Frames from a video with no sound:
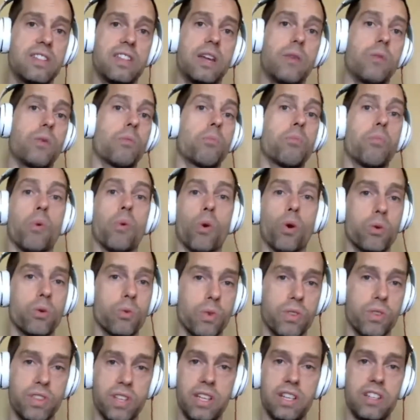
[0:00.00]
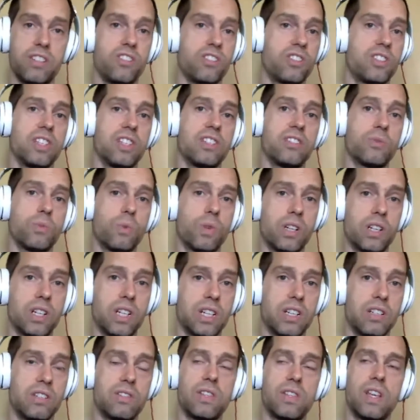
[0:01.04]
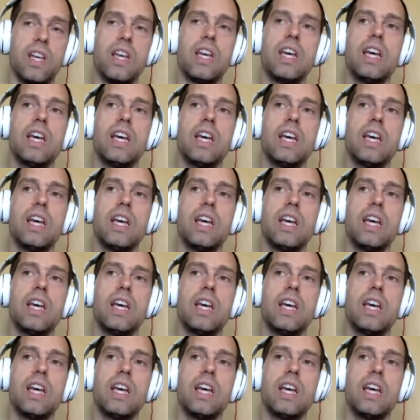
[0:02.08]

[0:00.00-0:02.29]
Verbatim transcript: They were born with it. It just is what it is.